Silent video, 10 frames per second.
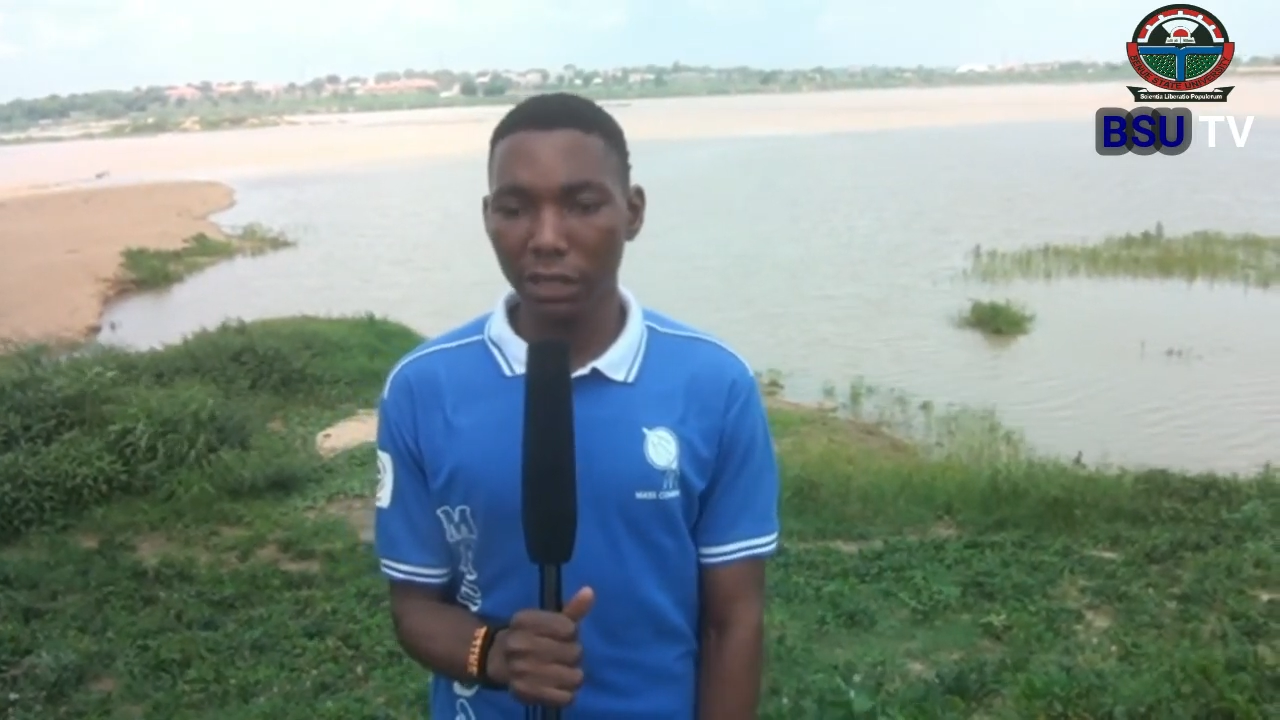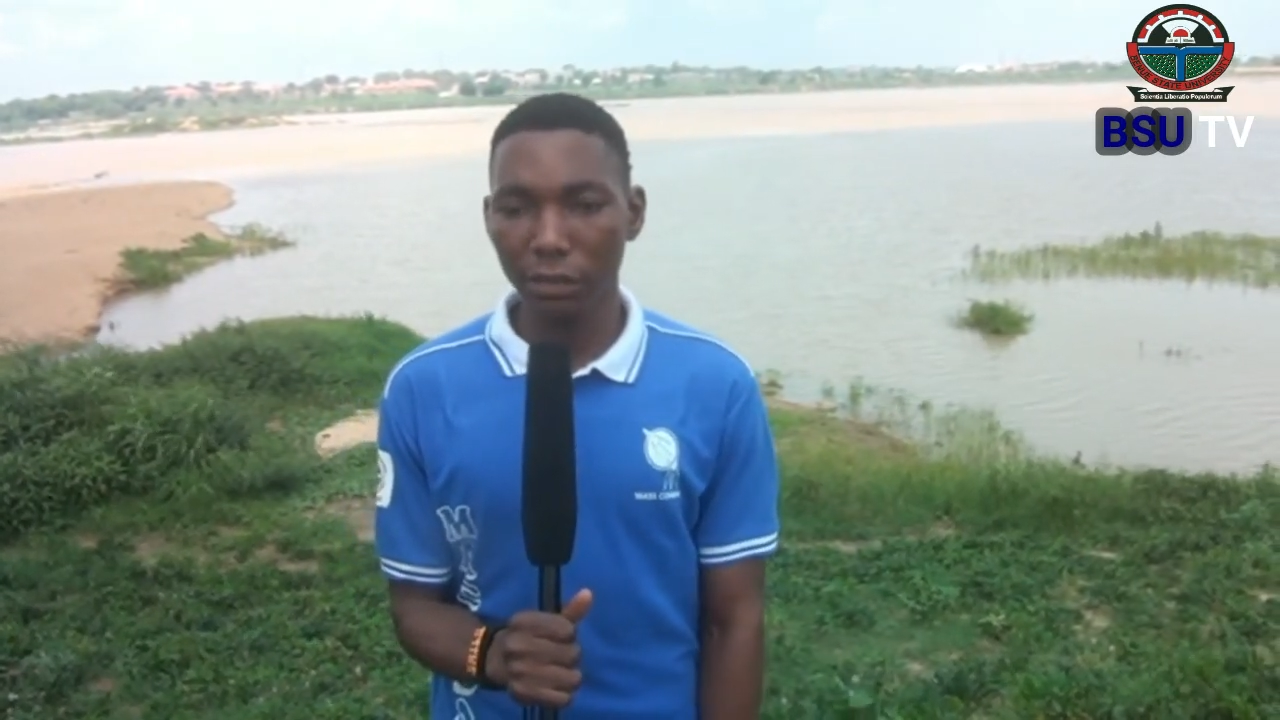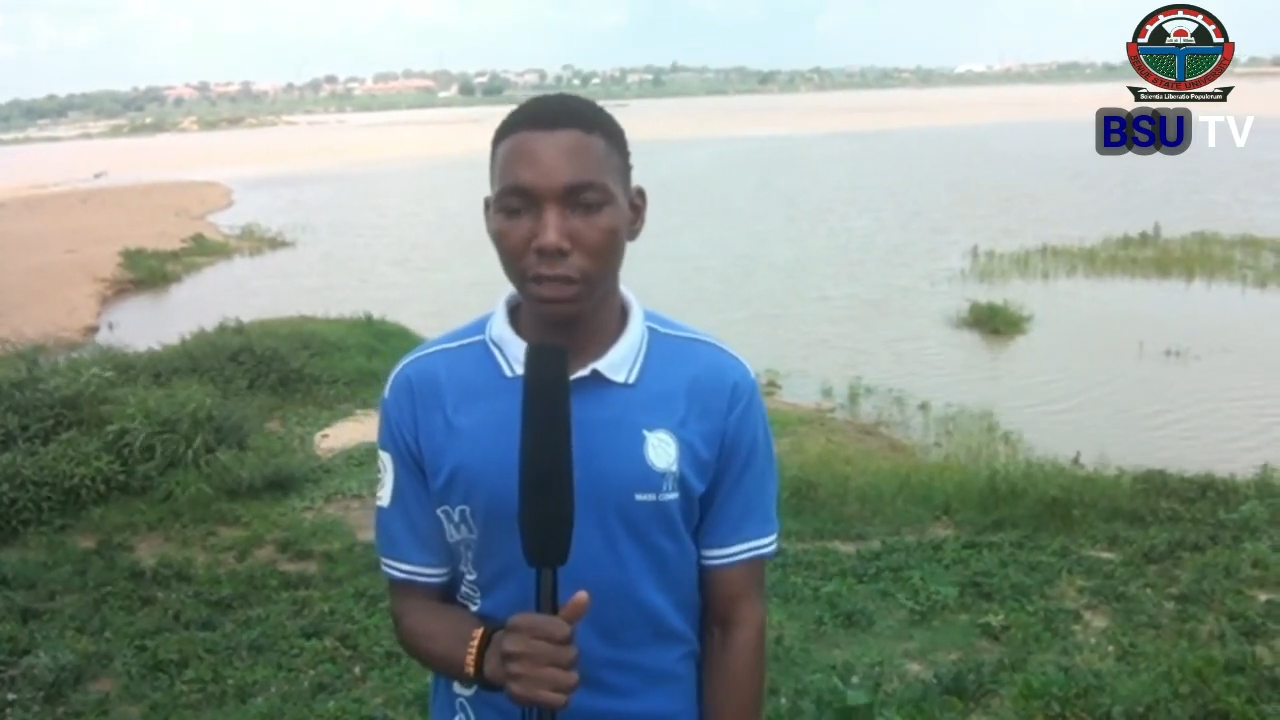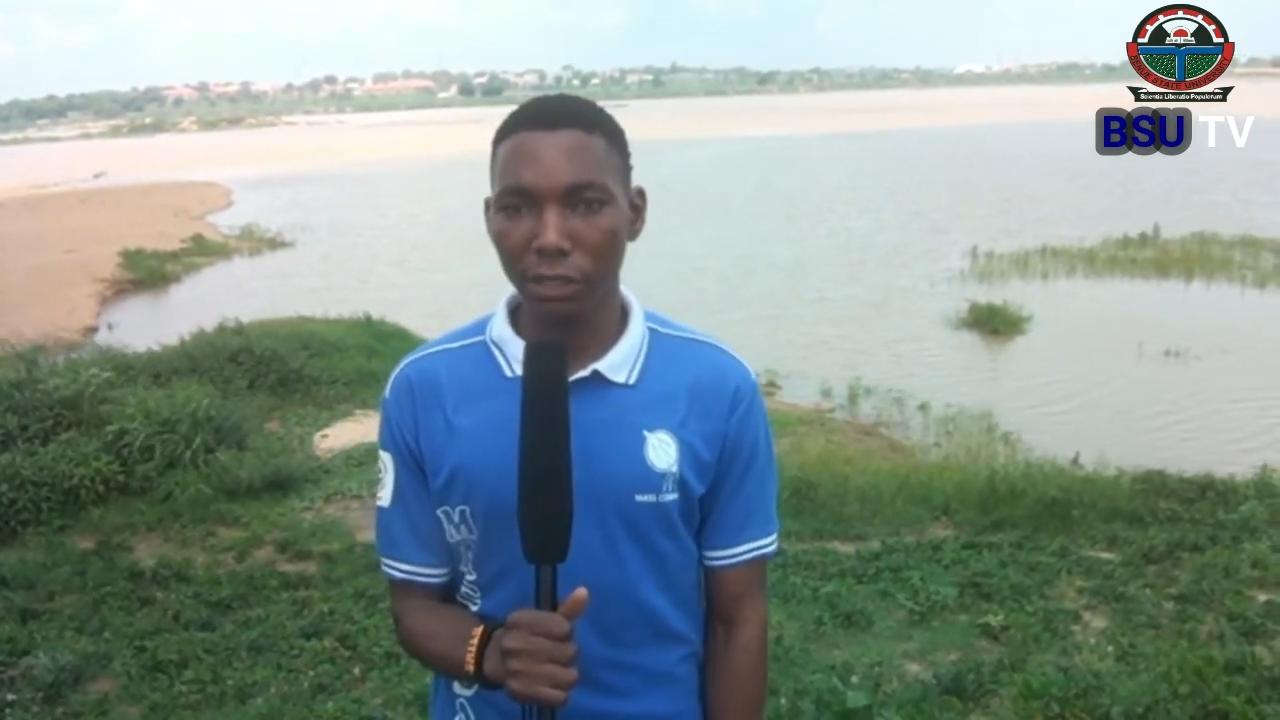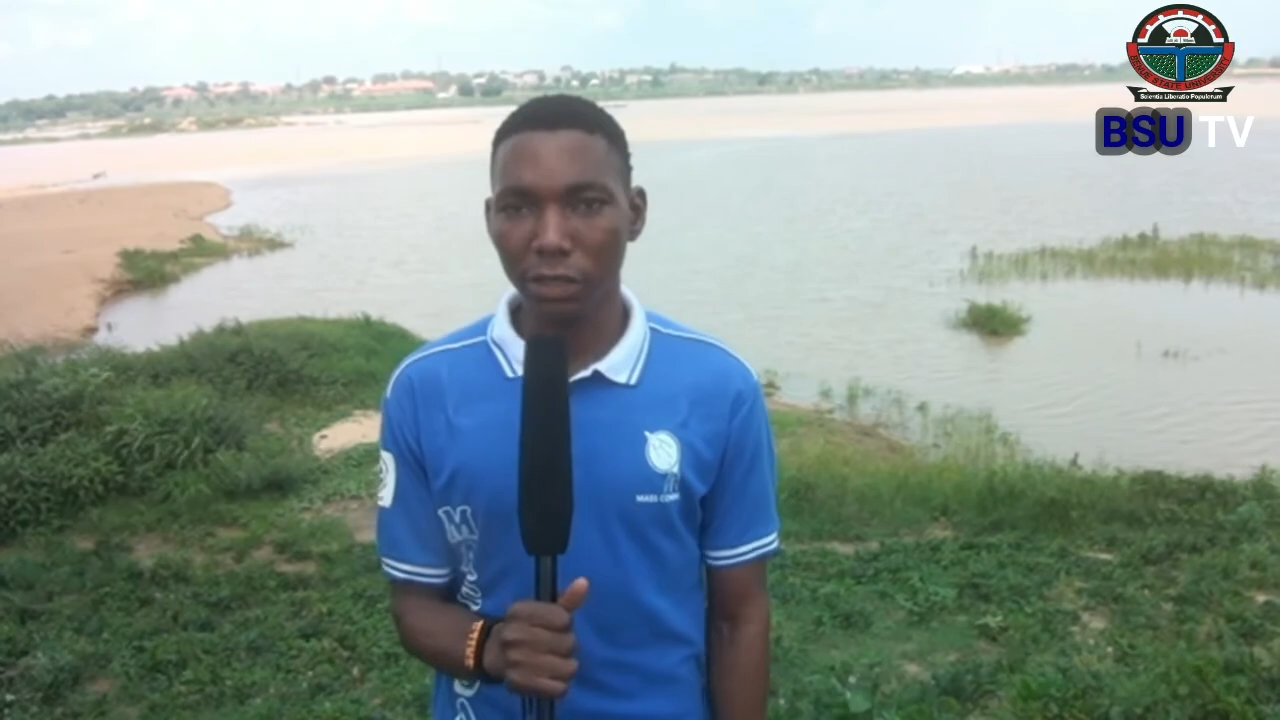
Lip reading: tough on my